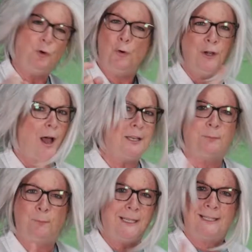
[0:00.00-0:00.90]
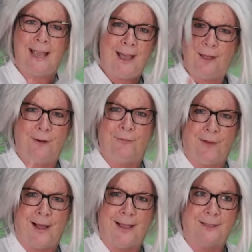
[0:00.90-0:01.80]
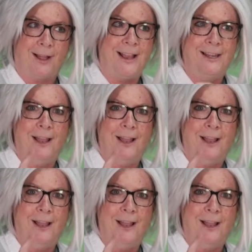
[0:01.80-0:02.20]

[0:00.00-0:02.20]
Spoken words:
do not be terrified. I